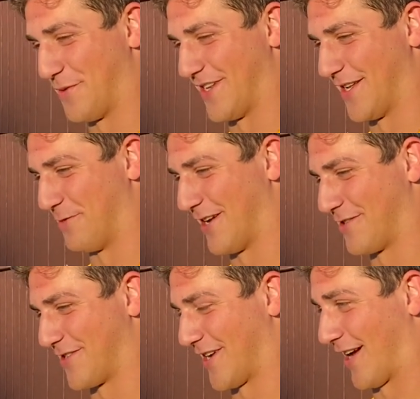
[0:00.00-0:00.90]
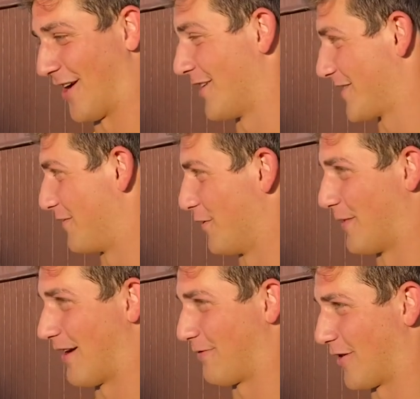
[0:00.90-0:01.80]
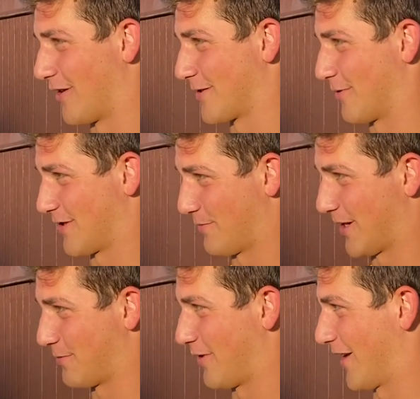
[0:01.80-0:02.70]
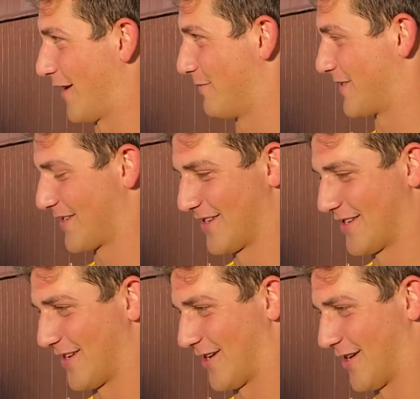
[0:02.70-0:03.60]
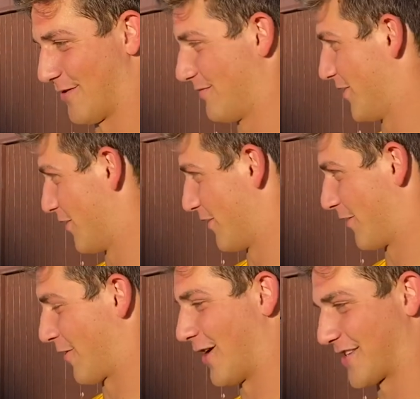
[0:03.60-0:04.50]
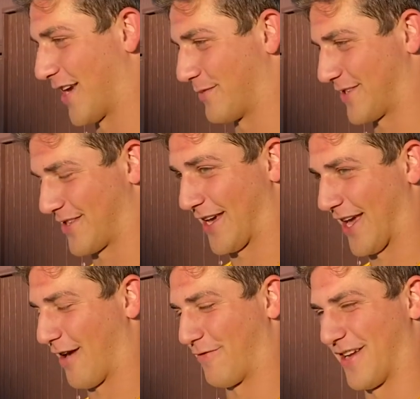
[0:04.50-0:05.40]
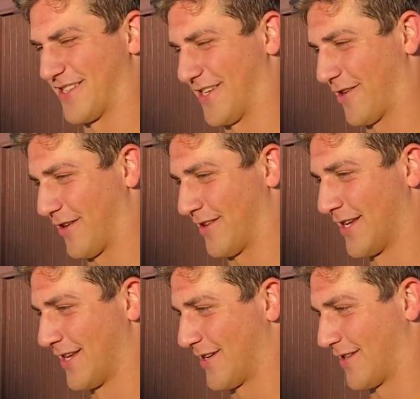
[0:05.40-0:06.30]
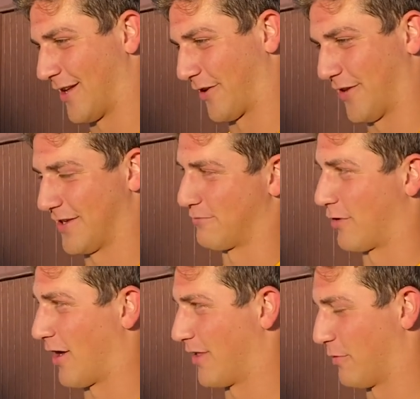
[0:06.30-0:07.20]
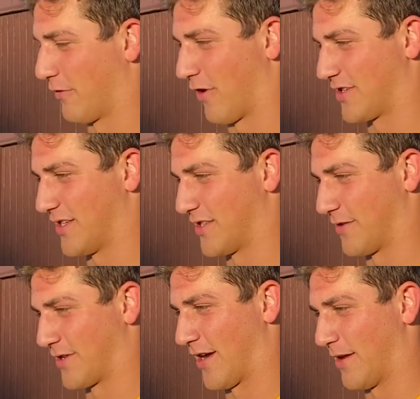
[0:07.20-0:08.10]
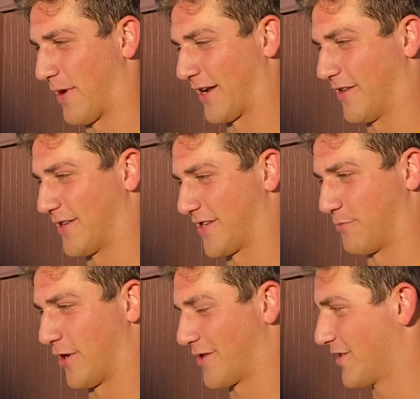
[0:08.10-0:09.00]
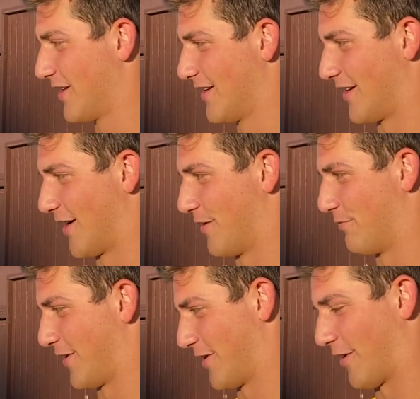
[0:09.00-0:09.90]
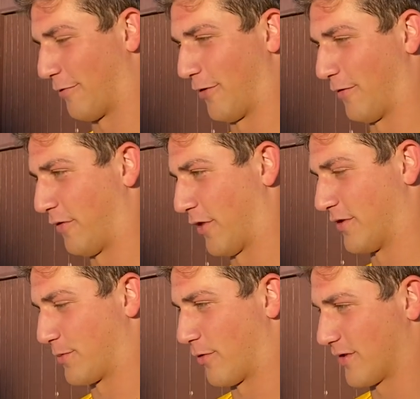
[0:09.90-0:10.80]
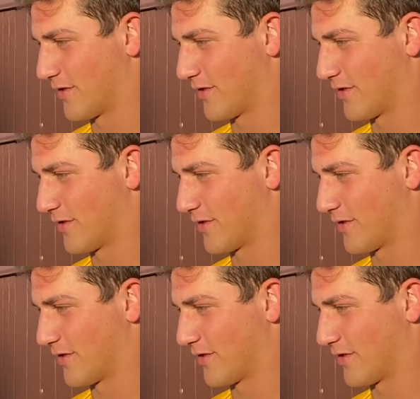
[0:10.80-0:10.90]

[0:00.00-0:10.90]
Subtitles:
It'd be interesting. I honestly feel bad for those, whereas baseball games, you know, the lacrosse games, they can't have fans either. And luckily, we're not in the middle of our season, so it's not impacting us as much. But, you know, I really feel for those sports.